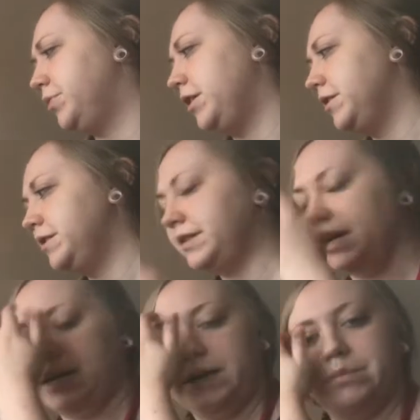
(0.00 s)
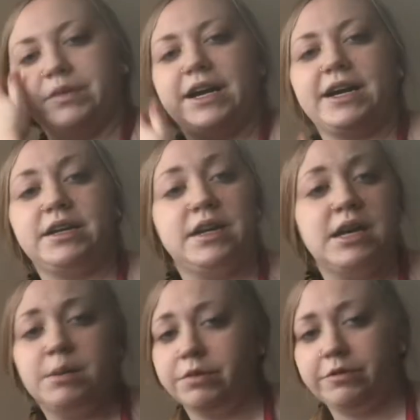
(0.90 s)
brown as I had black.
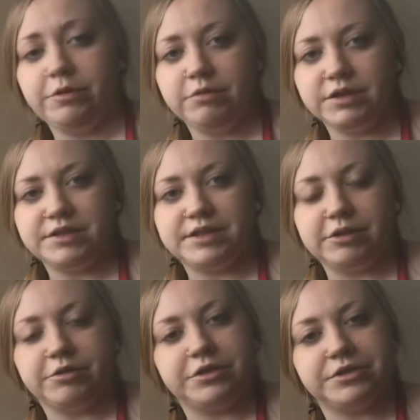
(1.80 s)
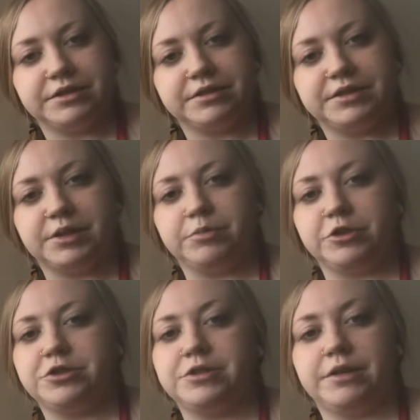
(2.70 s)
But if you want to stick with using the same
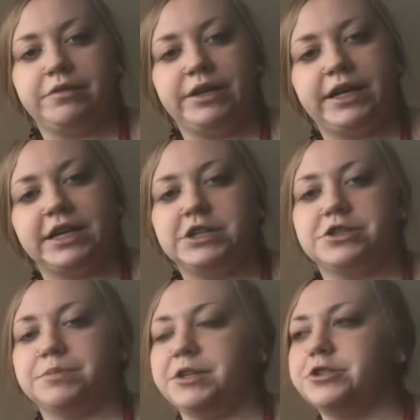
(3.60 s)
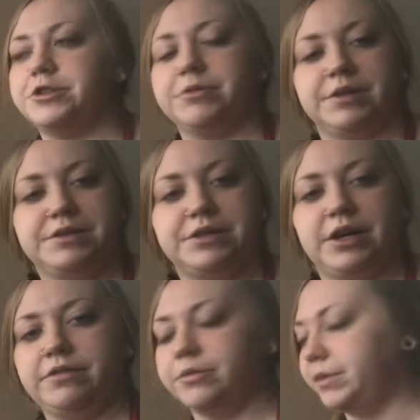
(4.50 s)
brush, you definitely can. Just make sure you rinse it
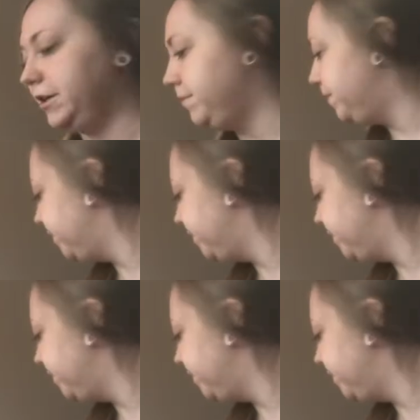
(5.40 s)
off a bit.